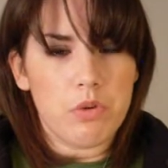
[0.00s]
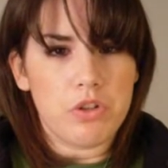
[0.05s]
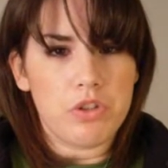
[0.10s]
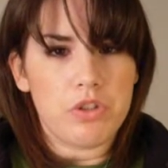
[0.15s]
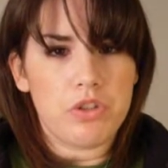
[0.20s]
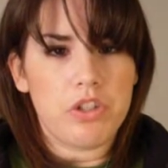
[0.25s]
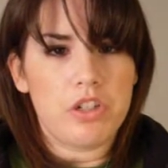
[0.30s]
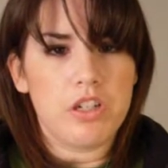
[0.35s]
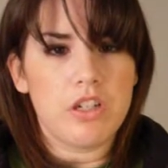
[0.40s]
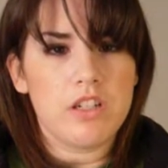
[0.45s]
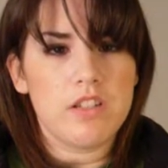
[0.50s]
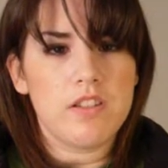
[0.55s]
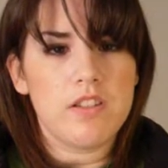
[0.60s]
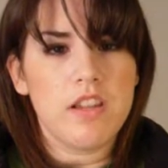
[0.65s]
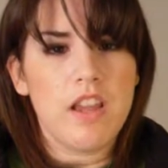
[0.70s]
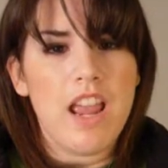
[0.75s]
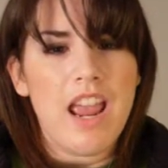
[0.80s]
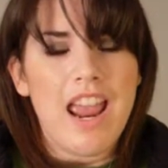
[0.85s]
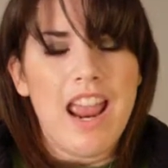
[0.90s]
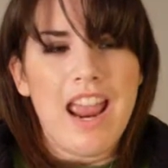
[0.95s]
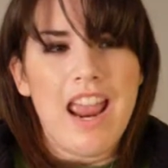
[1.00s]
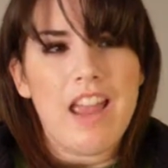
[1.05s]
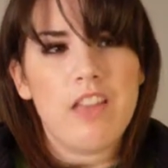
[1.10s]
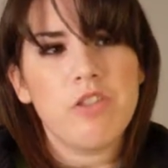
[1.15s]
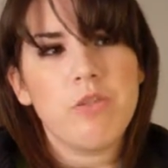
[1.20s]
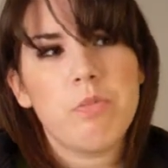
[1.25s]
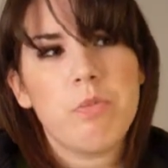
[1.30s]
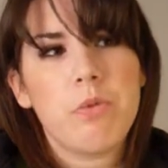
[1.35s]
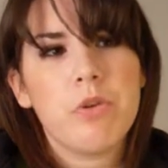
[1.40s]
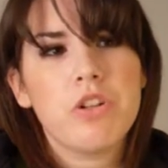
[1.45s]
portraits,
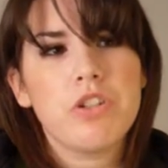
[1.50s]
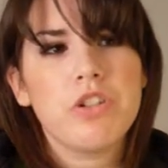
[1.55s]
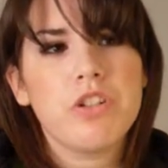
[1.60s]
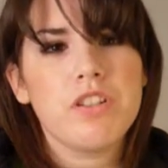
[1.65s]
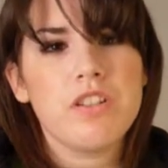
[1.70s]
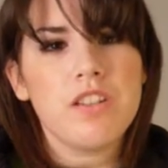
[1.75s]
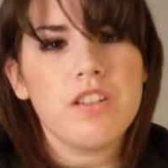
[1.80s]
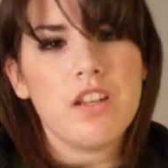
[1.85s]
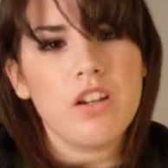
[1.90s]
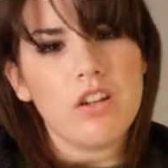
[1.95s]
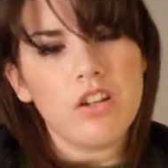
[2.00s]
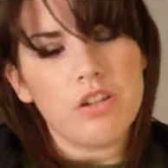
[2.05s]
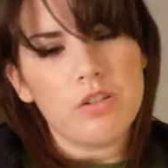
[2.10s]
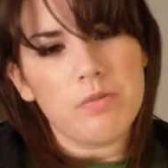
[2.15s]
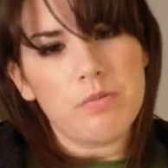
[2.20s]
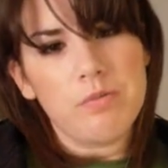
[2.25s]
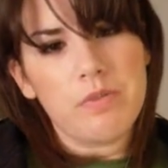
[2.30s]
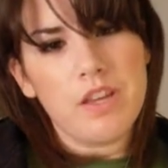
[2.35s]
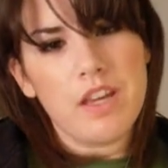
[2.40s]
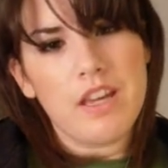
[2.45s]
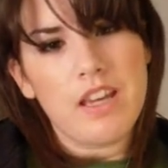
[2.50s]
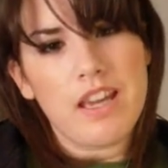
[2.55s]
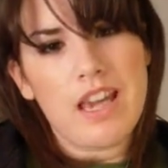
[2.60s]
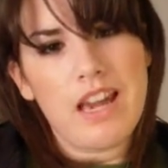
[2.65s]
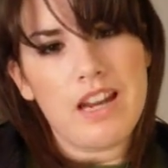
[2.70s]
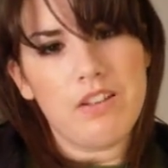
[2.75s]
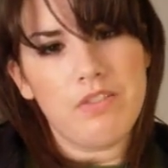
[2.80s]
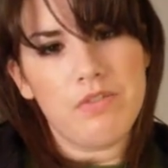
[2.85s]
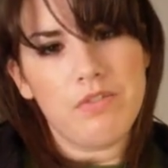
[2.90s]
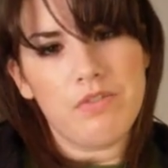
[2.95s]
and the portraits that are
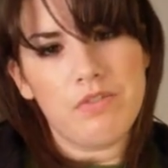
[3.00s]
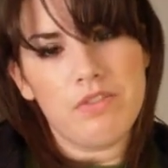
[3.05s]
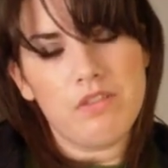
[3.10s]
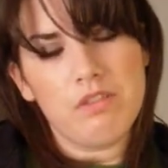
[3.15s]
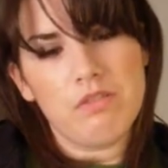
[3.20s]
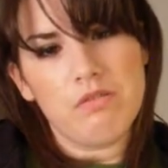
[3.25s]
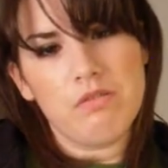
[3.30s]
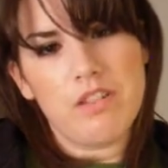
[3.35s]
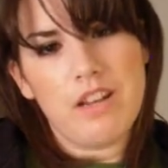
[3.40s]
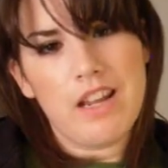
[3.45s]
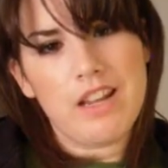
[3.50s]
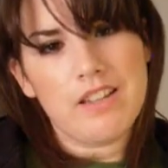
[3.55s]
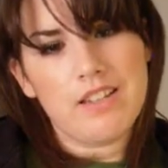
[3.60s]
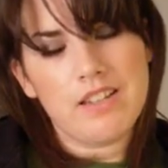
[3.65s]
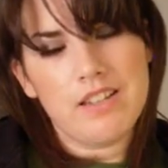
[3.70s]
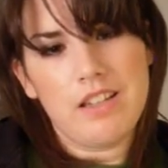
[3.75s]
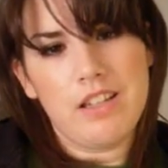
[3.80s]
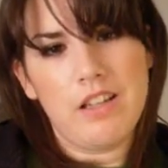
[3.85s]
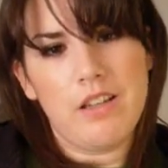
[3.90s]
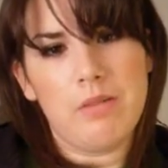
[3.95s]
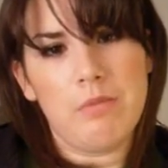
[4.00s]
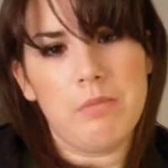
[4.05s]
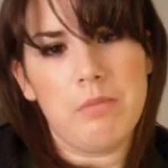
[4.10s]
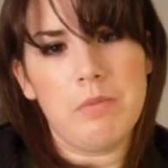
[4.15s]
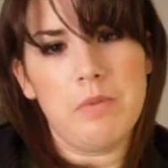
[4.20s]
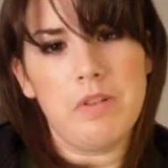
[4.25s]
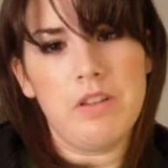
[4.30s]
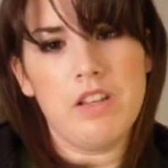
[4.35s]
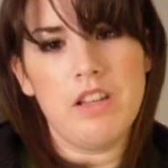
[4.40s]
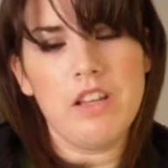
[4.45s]
kind of next to him
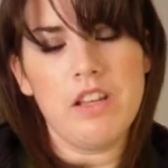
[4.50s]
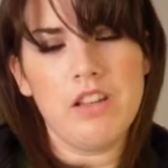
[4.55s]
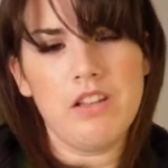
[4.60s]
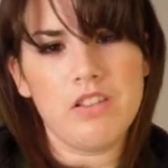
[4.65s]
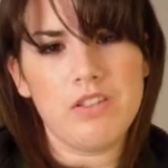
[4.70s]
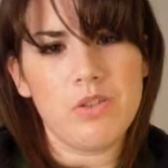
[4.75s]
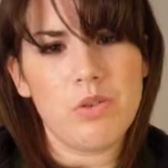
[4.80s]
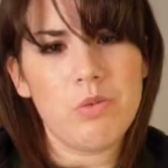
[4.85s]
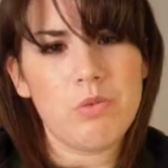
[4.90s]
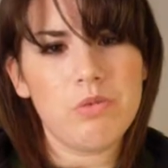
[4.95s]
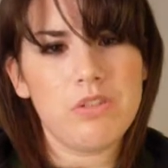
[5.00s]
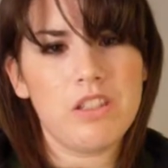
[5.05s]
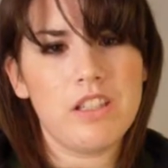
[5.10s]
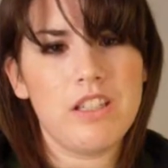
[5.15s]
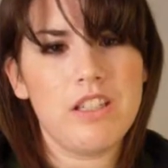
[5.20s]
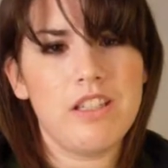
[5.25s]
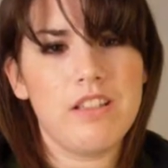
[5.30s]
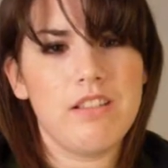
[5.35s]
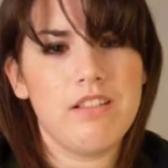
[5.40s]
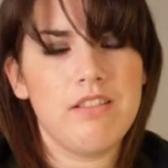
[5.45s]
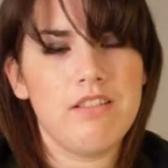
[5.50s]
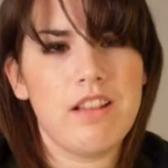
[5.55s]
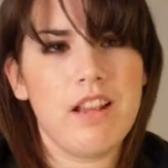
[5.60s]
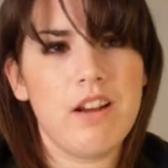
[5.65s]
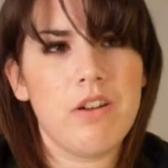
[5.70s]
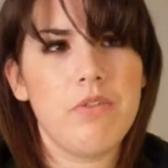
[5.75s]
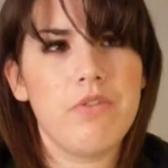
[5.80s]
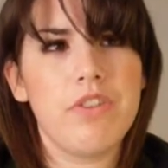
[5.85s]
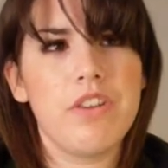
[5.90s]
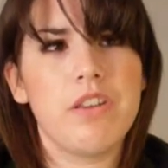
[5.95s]
don't really, I
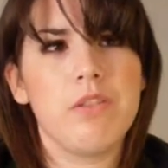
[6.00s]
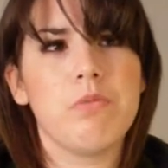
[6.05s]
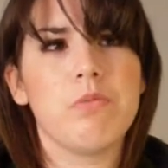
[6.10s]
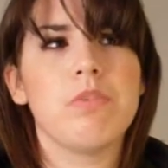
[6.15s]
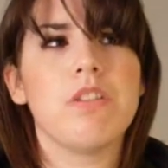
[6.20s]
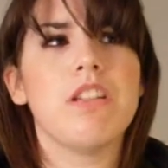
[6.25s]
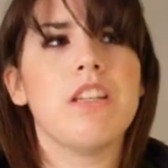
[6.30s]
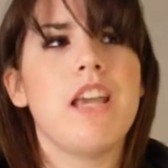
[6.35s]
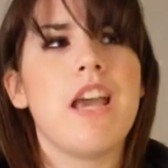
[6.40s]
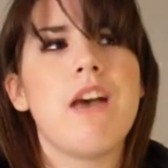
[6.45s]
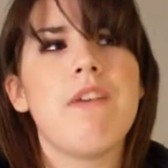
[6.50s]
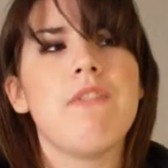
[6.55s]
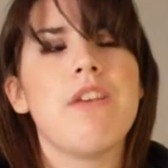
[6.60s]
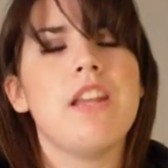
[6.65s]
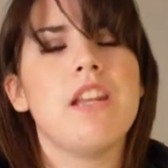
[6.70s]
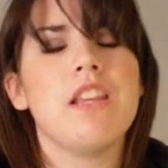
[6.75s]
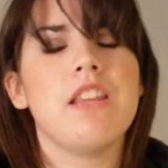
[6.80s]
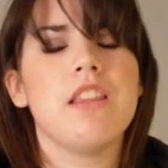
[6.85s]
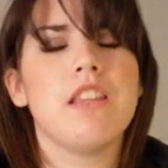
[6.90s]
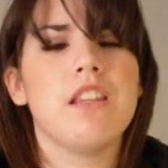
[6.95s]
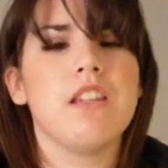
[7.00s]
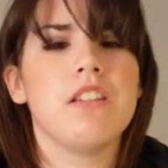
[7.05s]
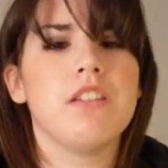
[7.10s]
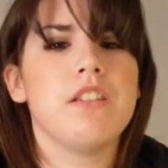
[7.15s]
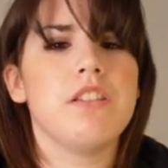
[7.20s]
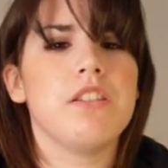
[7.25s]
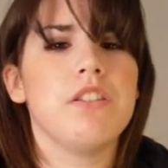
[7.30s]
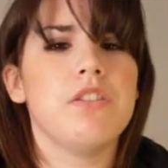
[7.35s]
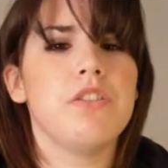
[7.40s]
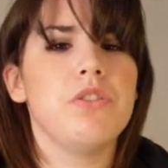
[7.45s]
don't think, really have anything
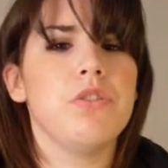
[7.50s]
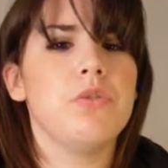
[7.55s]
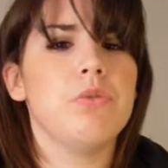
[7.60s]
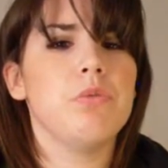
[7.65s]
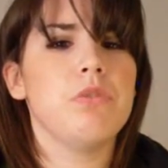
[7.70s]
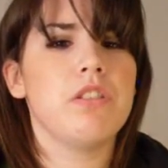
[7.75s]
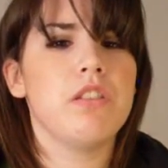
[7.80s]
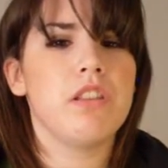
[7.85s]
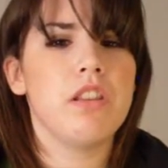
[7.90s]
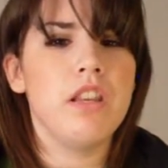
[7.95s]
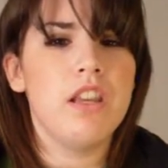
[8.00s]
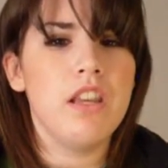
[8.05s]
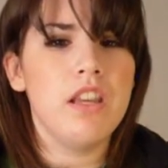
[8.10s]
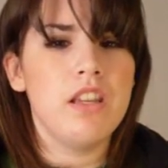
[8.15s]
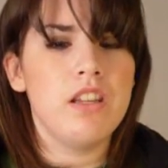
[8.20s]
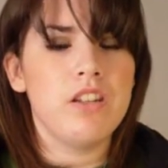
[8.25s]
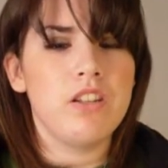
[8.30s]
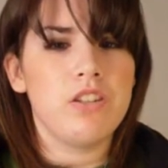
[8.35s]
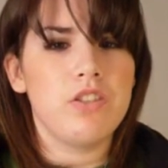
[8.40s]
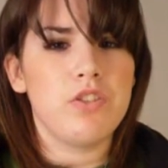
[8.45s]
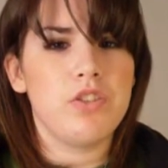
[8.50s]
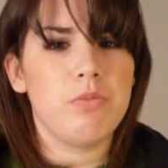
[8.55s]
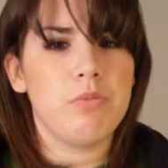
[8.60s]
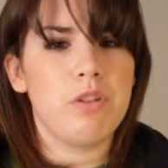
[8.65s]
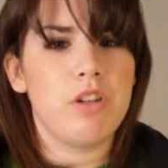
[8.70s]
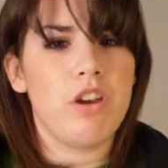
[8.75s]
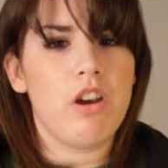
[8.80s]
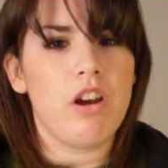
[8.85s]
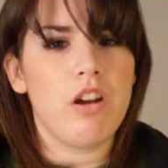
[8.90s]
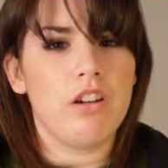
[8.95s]
to do with
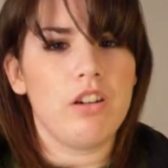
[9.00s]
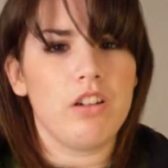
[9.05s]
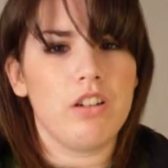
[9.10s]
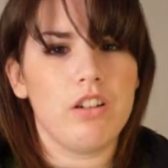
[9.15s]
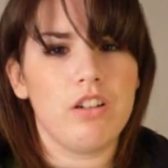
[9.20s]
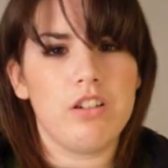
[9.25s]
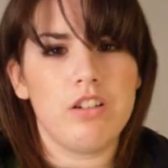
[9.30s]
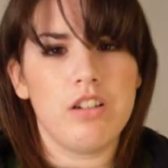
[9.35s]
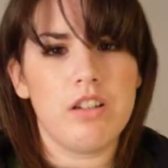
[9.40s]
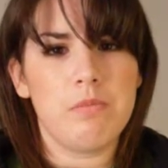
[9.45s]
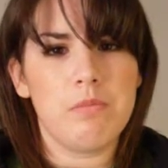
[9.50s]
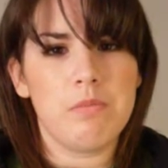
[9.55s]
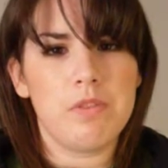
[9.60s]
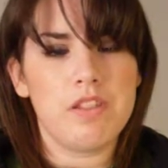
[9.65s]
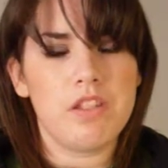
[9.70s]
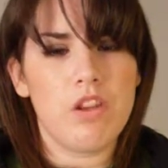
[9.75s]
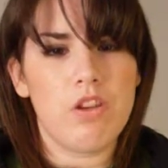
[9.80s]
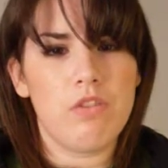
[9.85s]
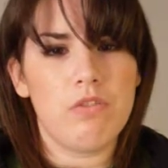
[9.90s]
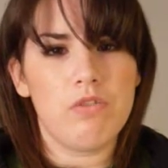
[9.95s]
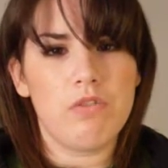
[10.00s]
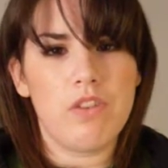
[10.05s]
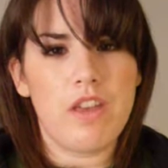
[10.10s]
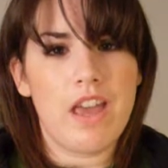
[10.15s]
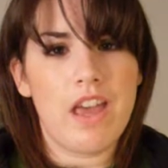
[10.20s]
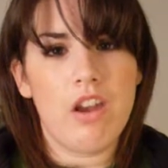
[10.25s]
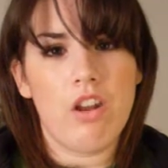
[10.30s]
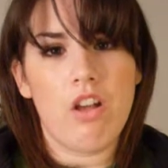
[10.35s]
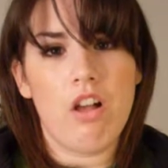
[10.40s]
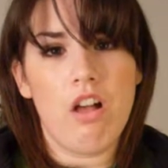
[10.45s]
Jimmy Carter himself
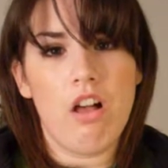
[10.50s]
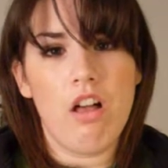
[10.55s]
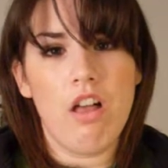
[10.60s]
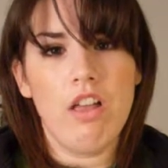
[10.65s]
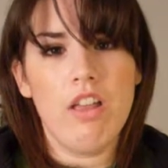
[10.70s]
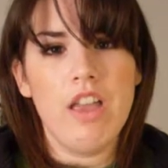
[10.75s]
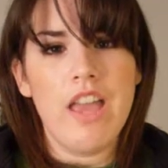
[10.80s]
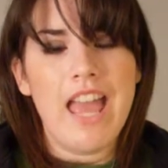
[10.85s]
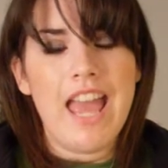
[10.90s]
at all.